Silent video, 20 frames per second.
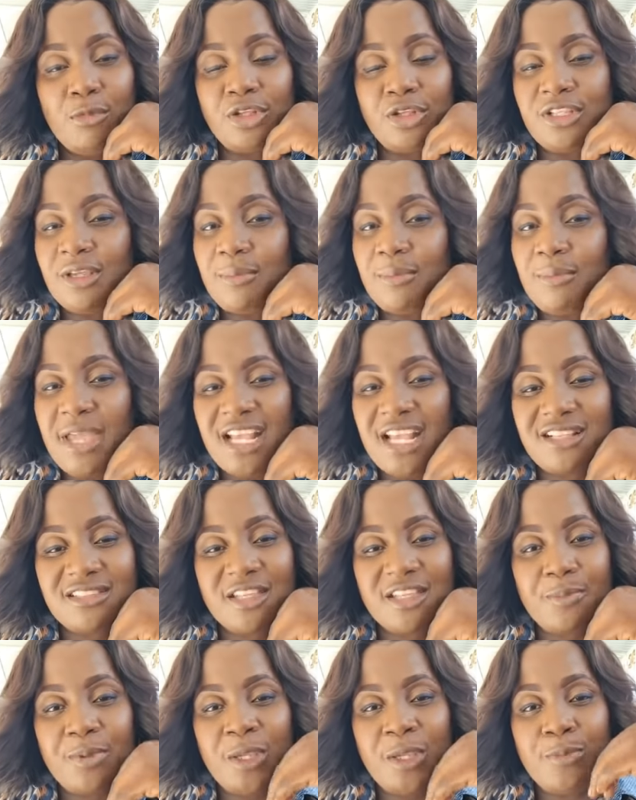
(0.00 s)
But you beg
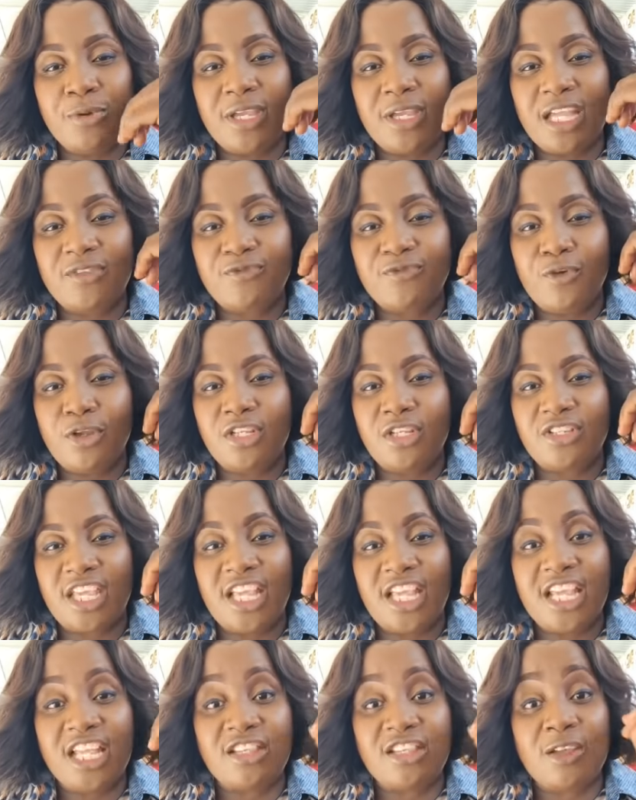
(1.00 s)
say people get
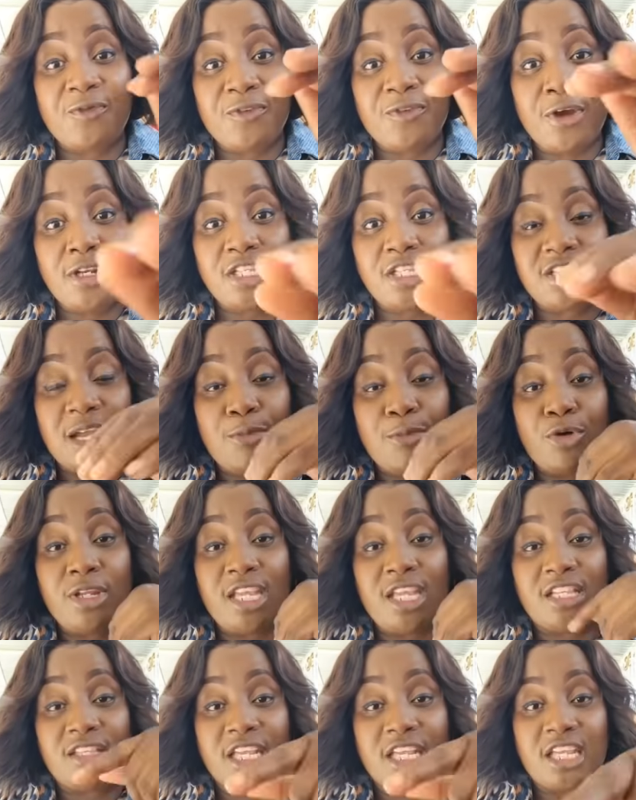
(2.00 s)
furniture. You get your furniture
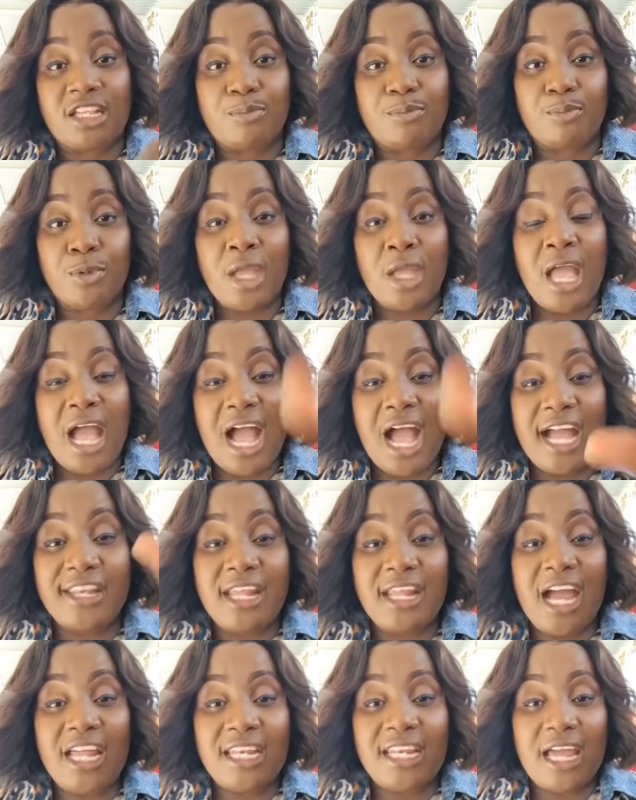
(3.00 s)
money, you take it
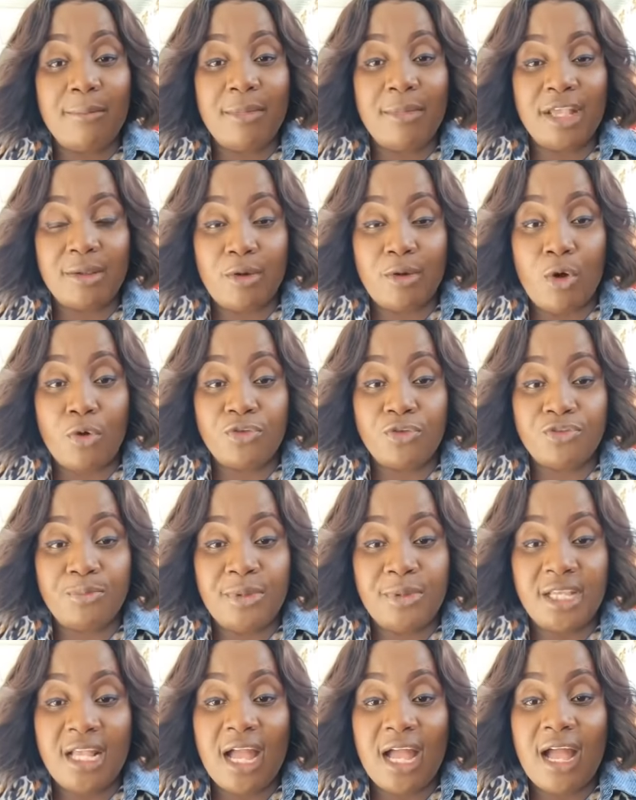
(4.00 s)
other and make house
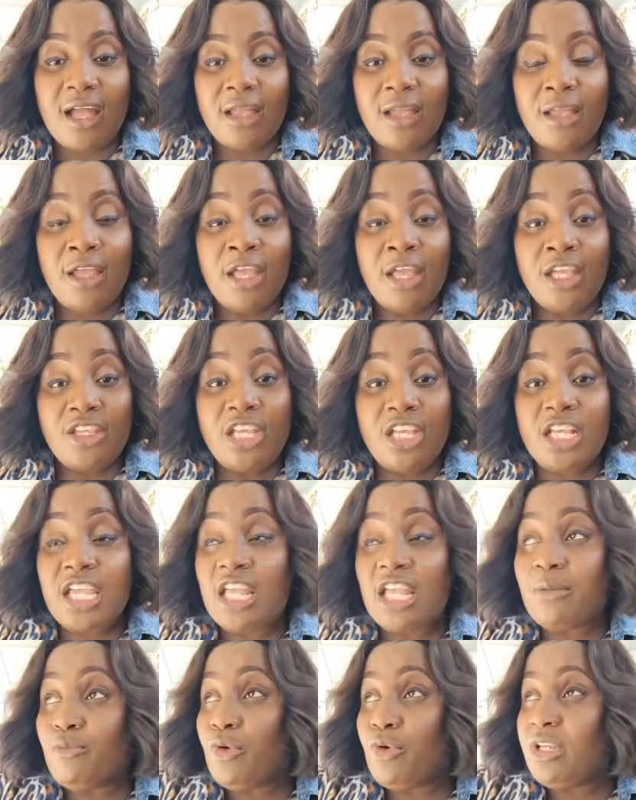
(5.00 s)
bigger. You
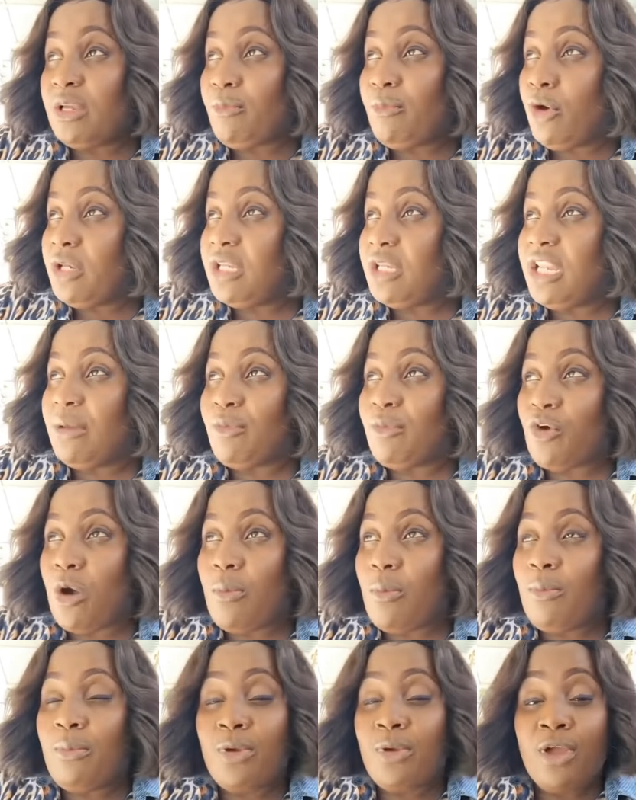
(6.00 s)
get when the money them
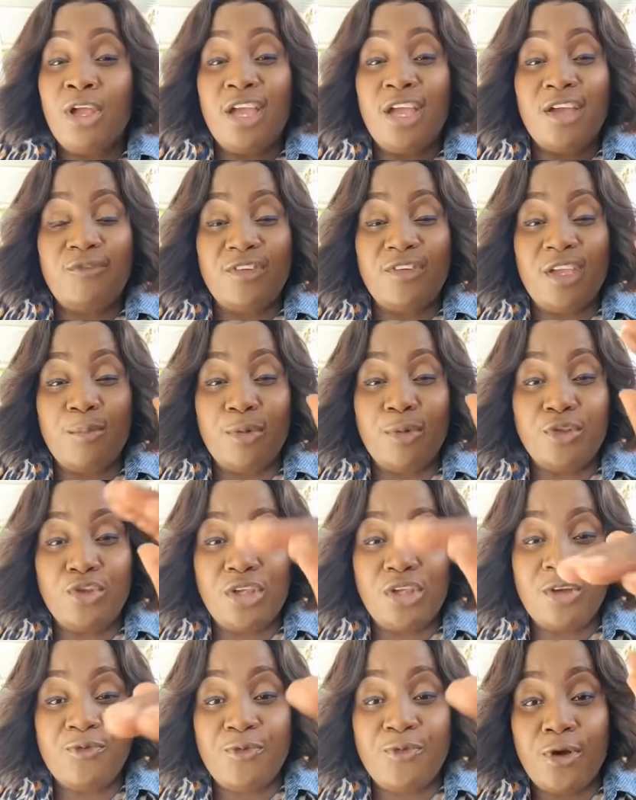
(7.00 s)
come, if you
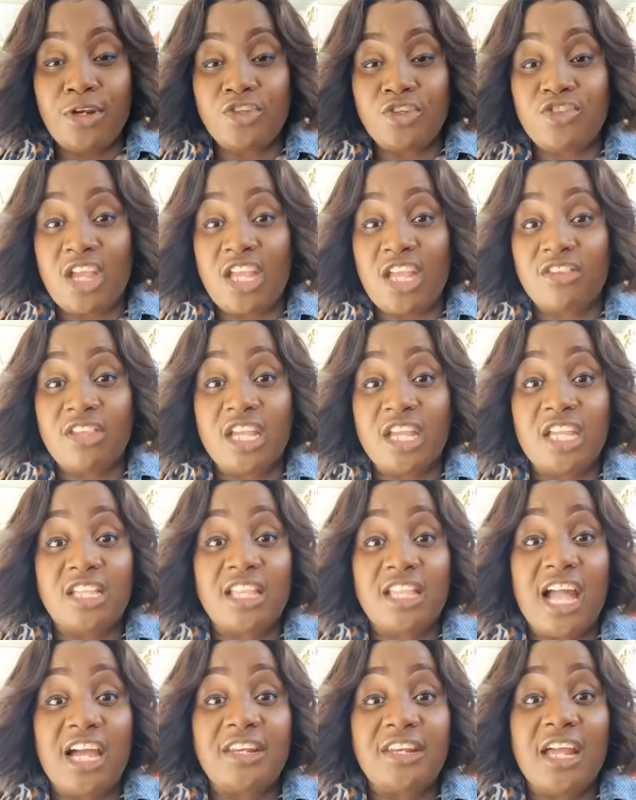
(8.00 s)
do your furniture, you take
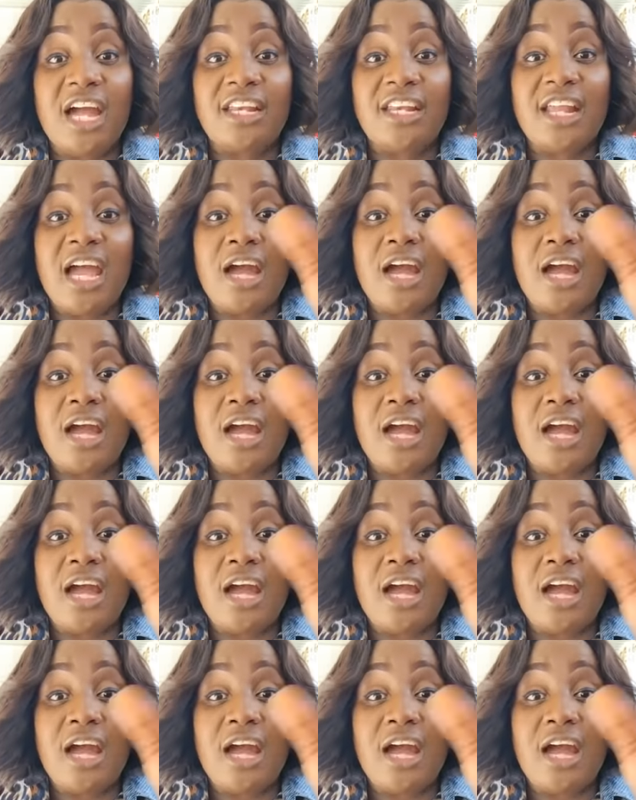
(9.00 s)
it other and